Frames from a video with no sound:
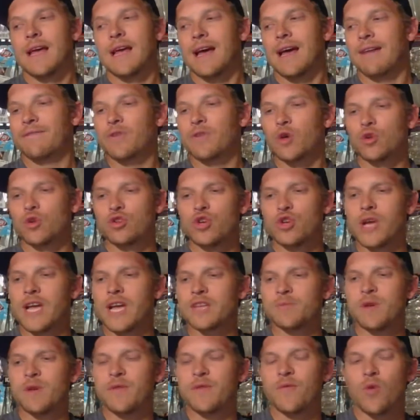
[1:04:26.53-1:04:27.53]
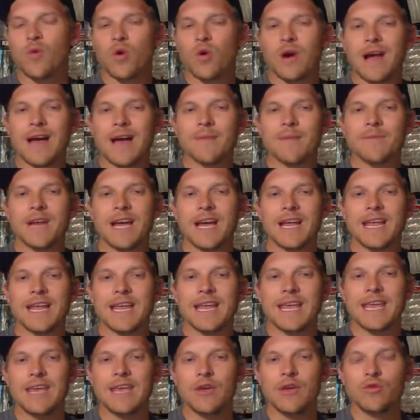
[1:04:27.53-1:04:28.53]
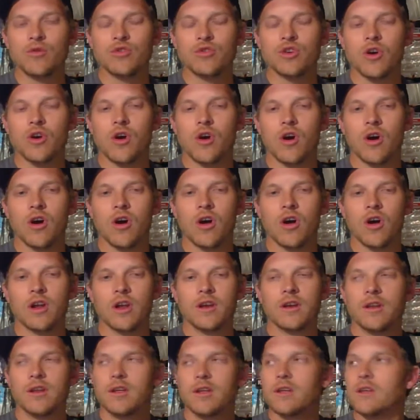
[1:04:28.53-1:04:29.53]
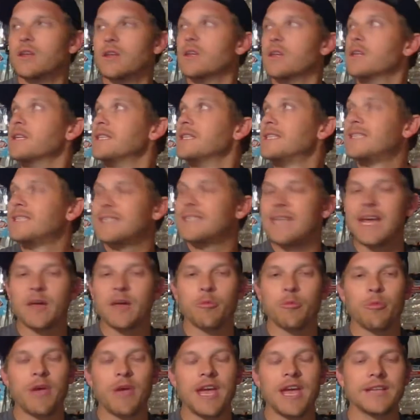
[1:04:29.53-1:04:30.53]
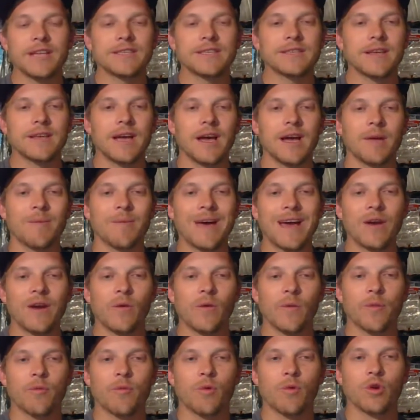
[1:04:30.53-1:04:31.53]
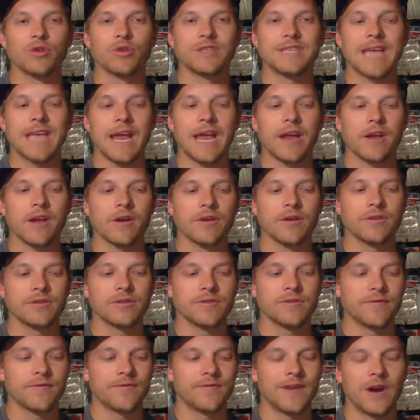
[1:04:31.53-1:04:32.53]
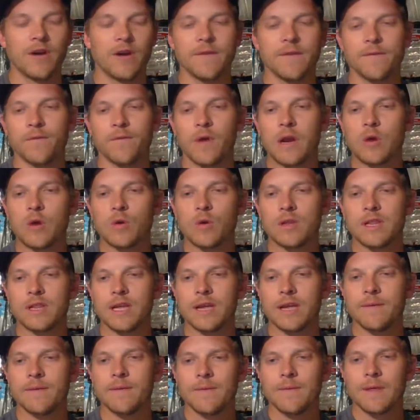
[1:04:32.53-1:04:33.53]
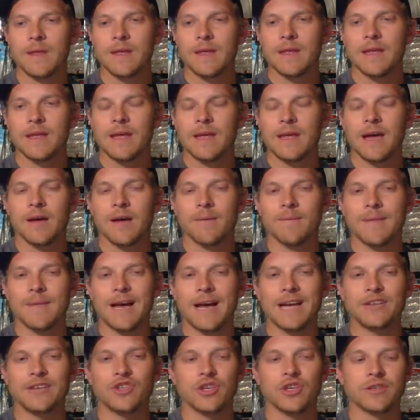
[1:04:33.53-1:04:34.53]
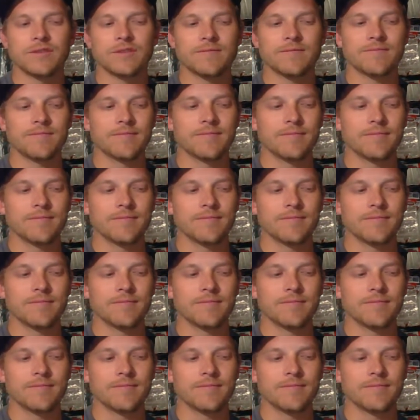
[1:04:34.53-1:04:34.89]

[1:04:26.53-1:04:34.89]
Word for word: I've told you guys before, I'm not huge on Stick baits. Um, I don't throw Senkos very frequently. Um, I just